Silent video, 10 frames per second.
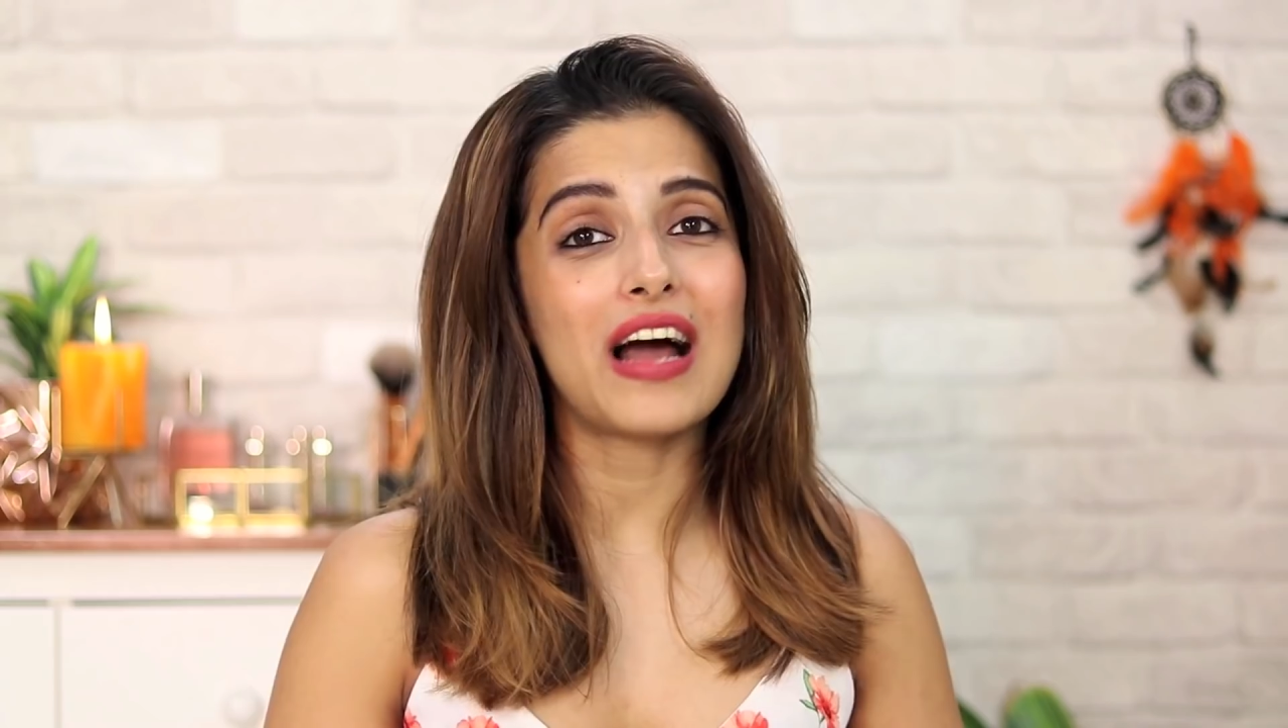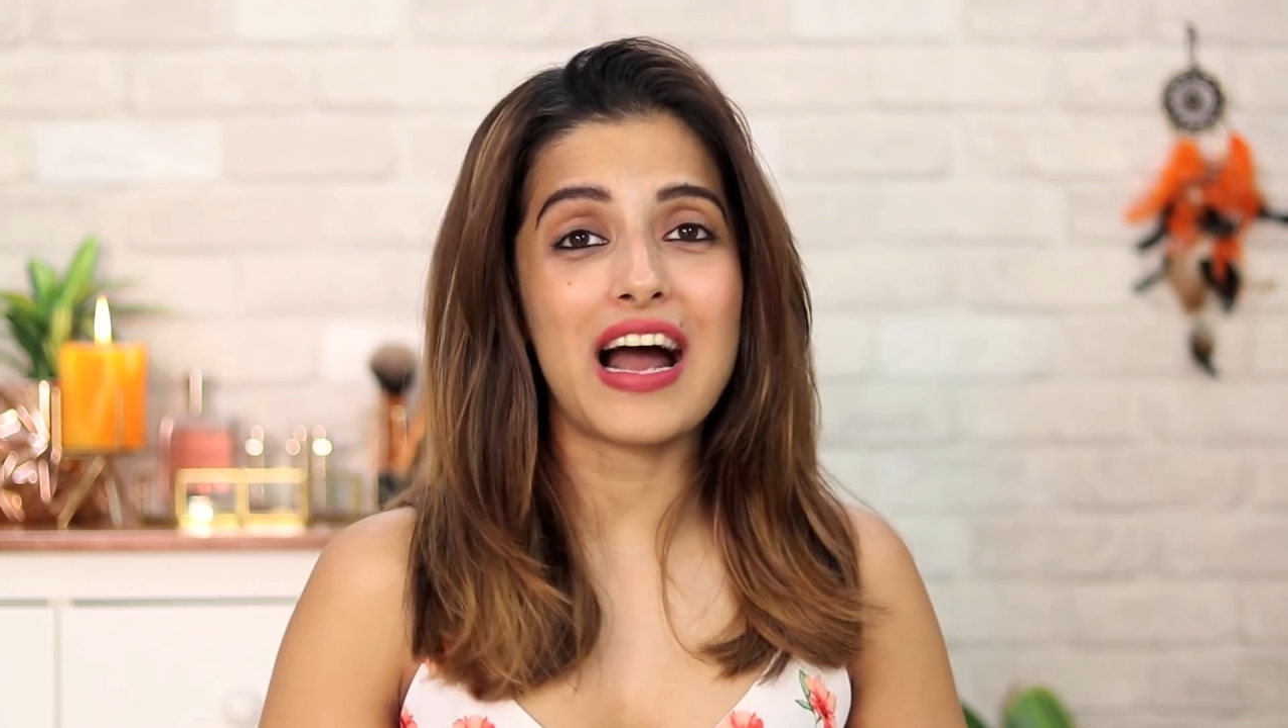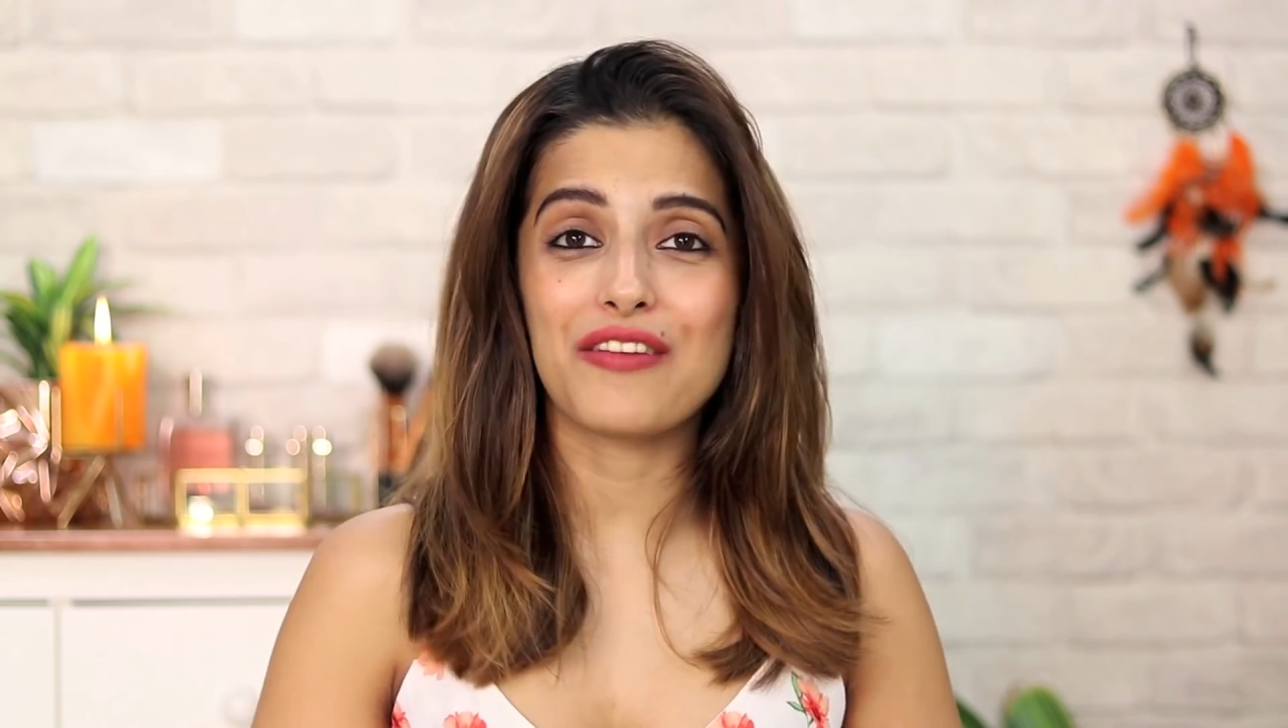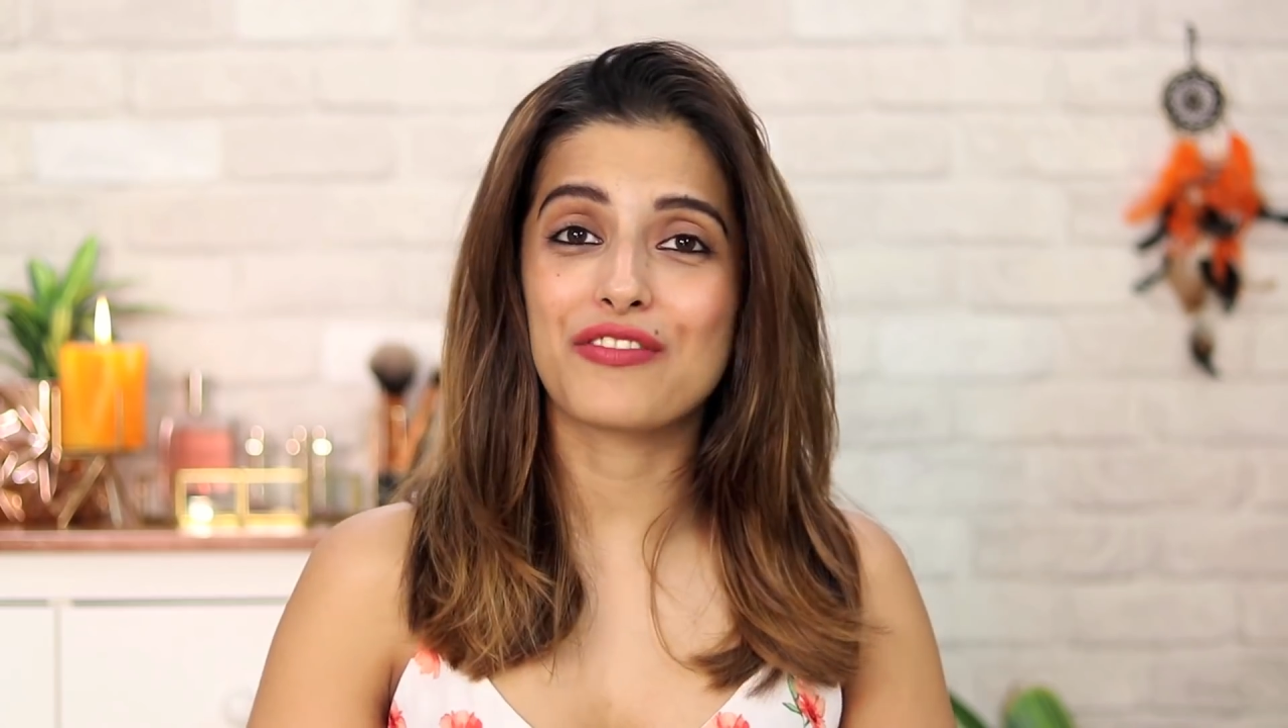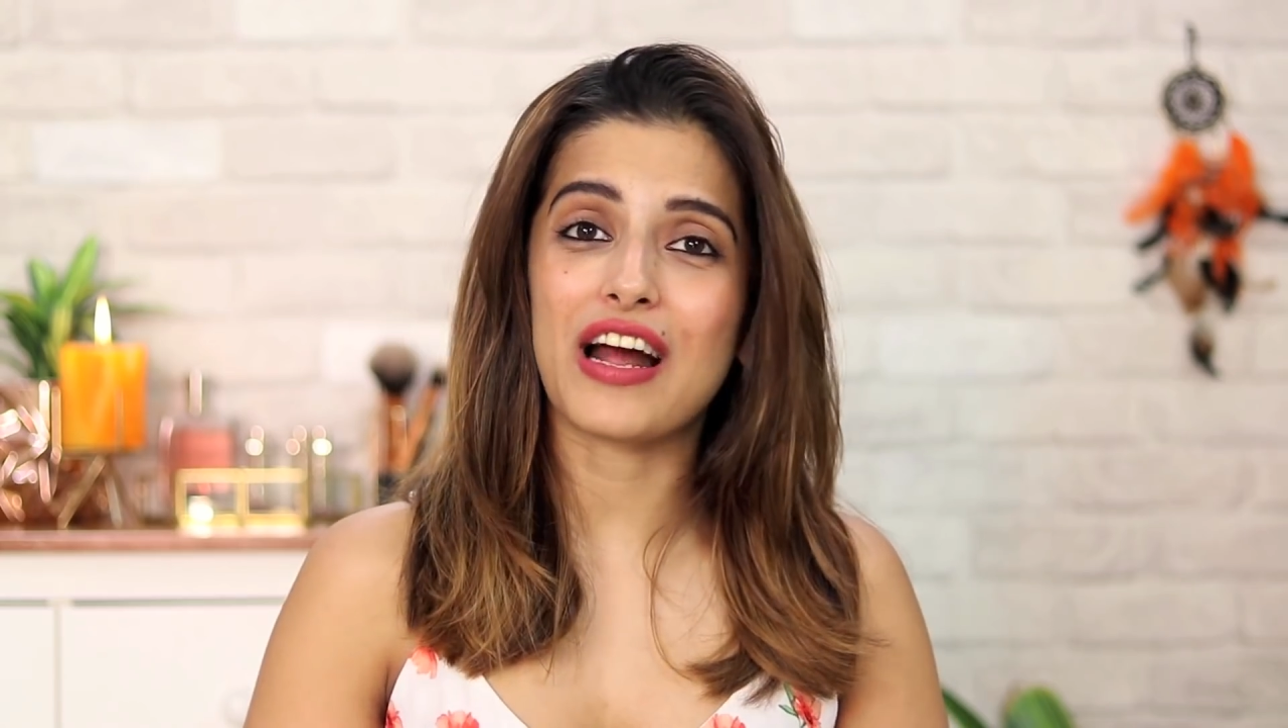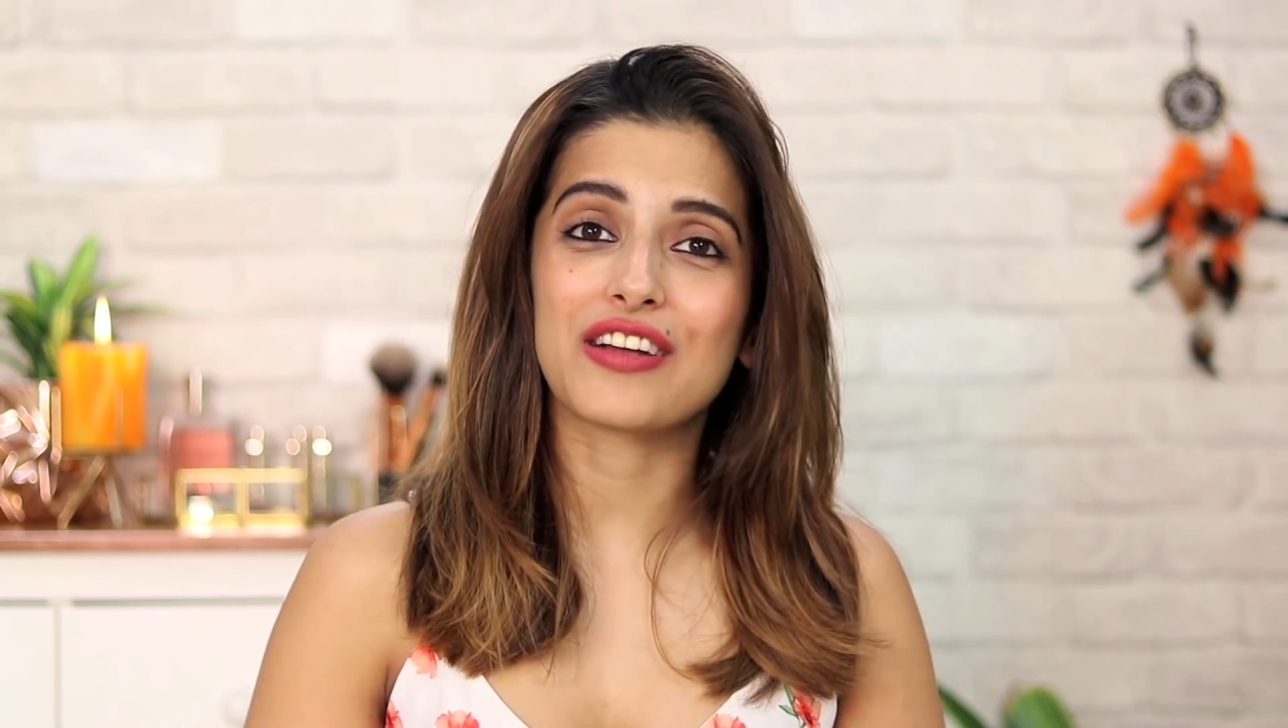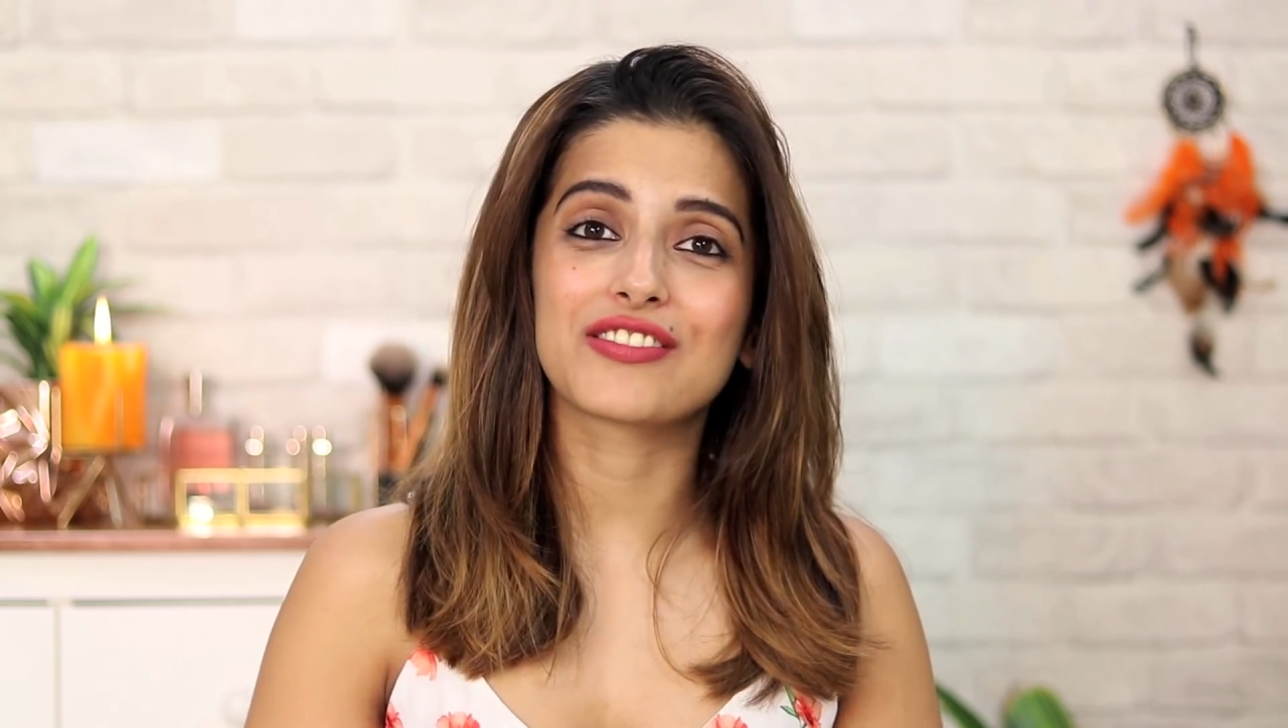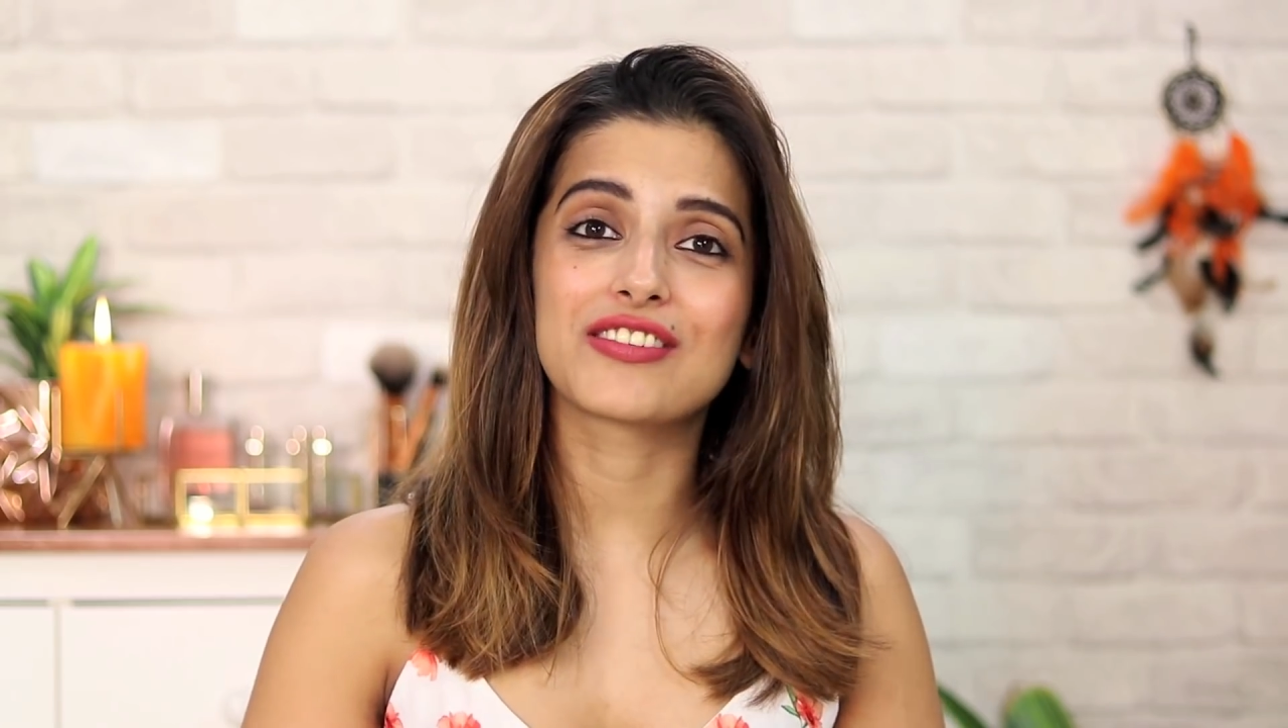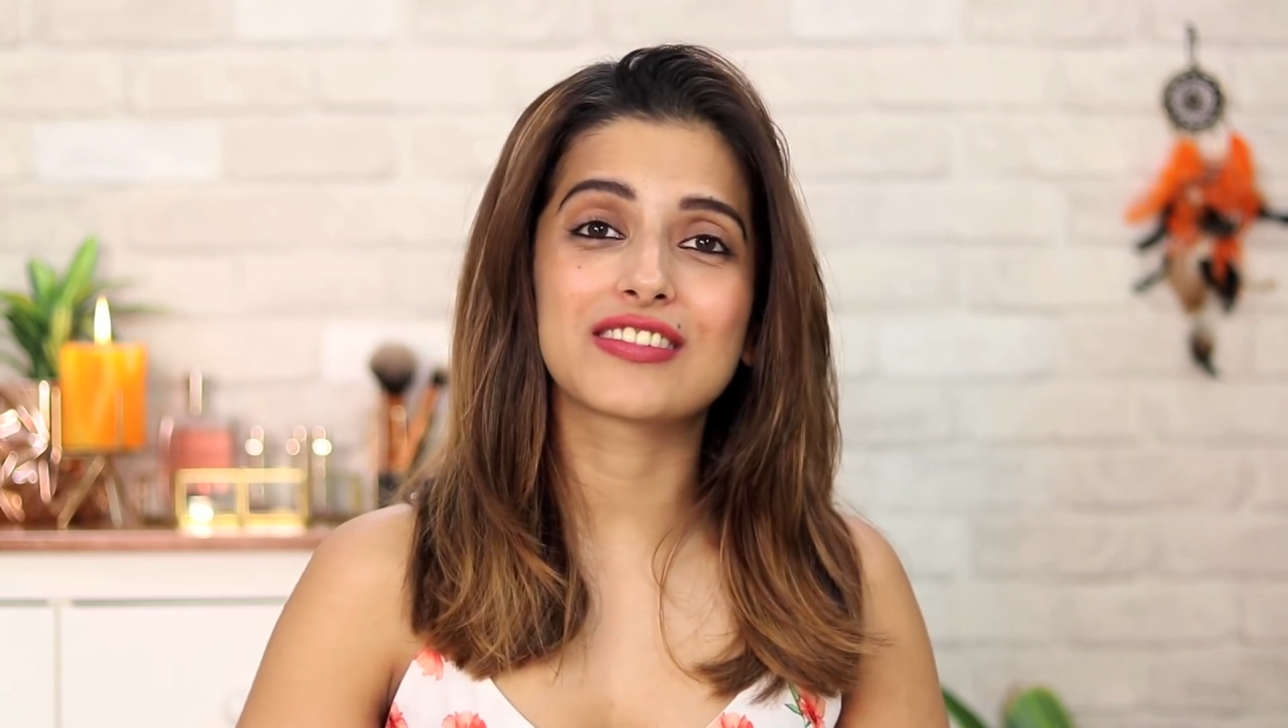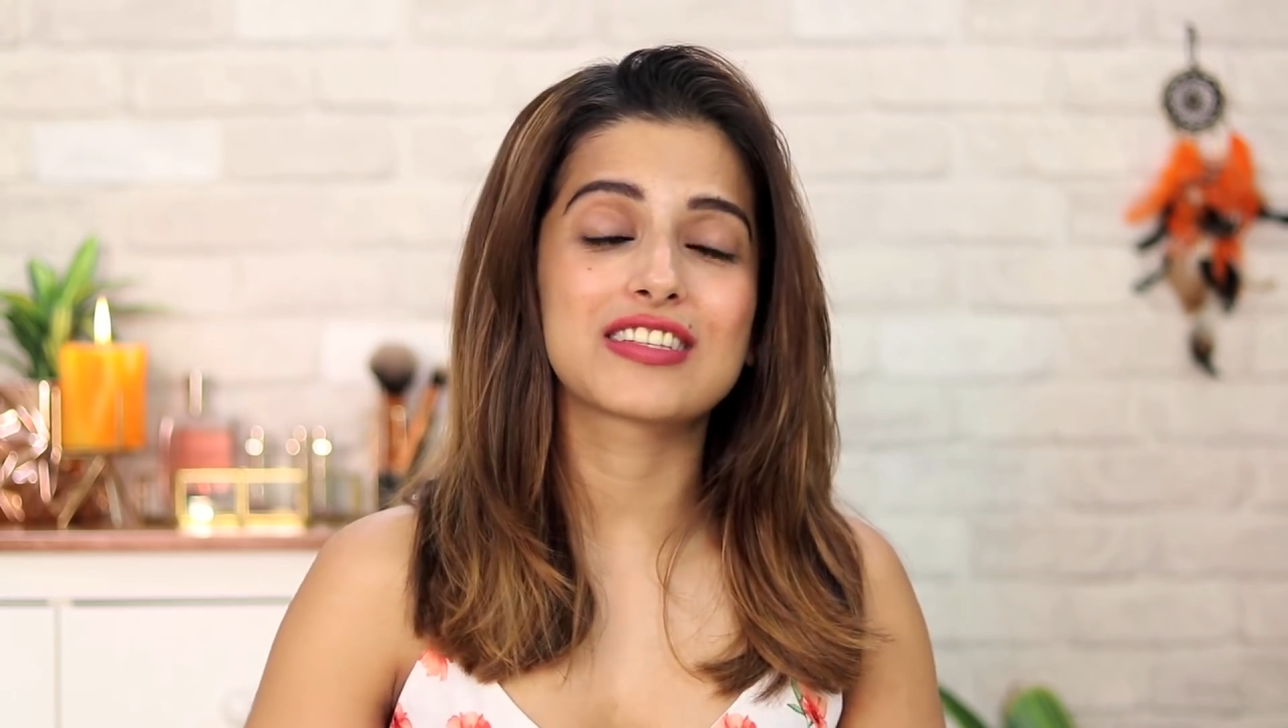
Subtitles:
have rashes,